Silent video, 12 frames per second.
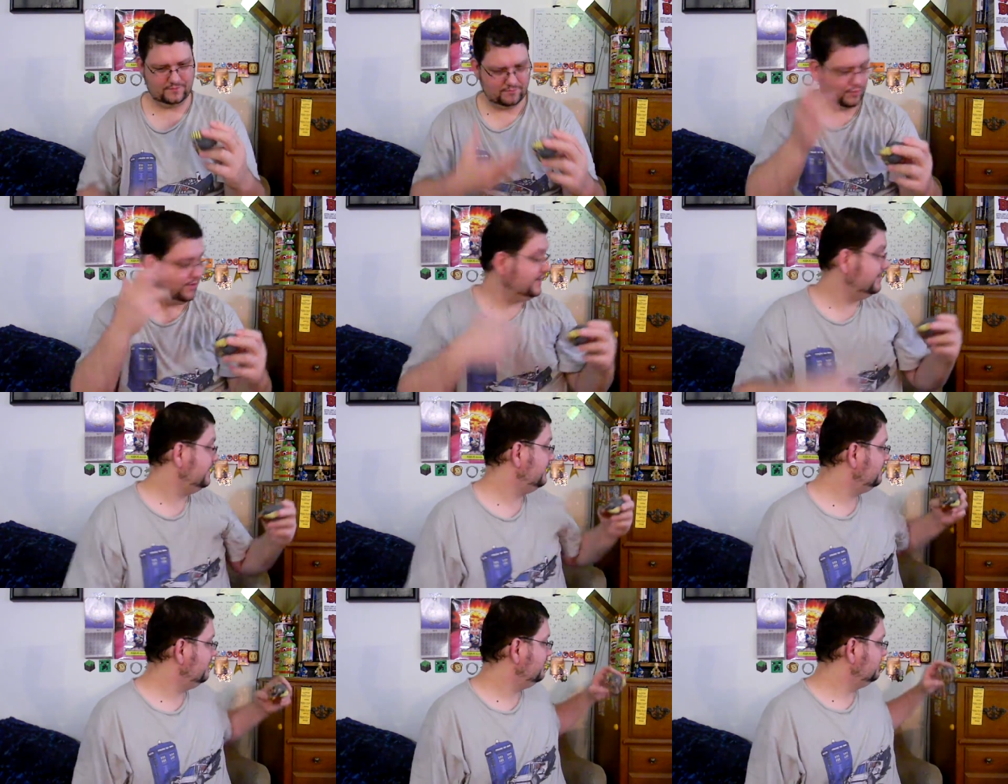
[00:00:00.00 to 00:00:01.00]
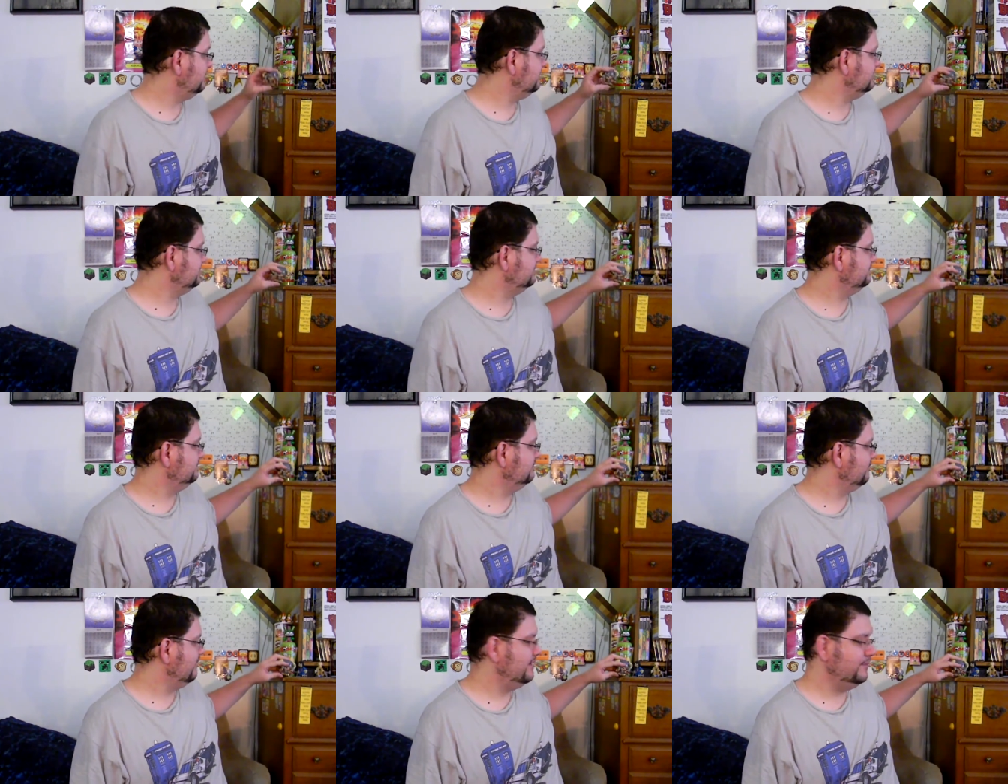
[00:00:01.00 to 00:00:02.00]
pointing down. I don't
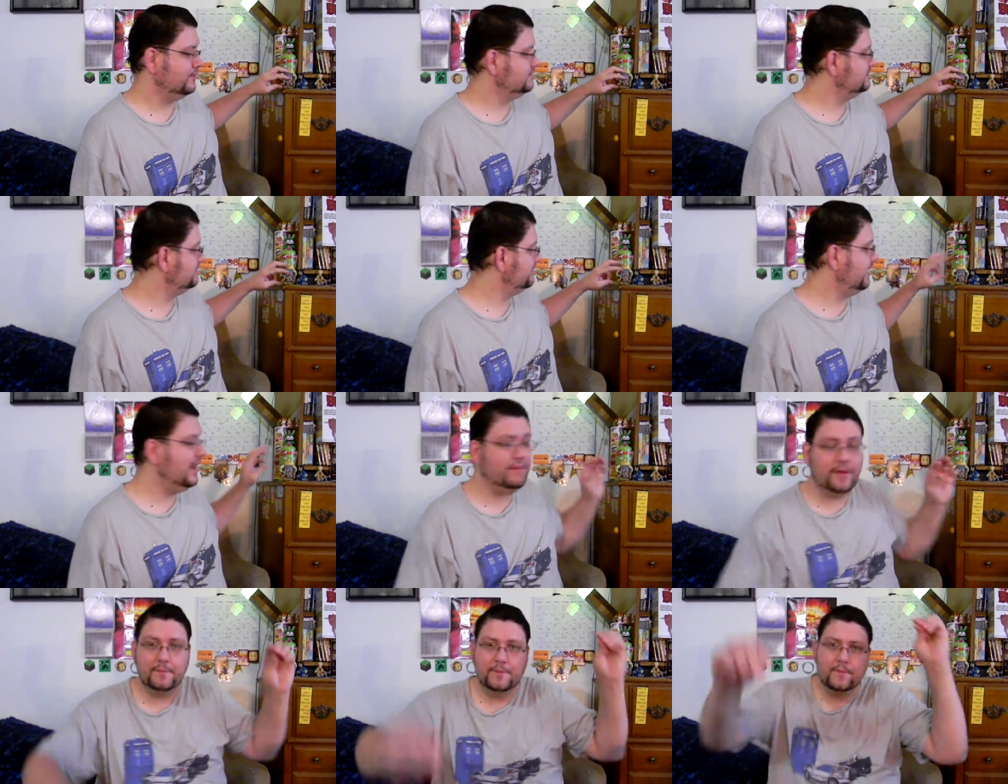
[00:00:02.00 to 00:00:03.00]
know, horns or something. Anyway,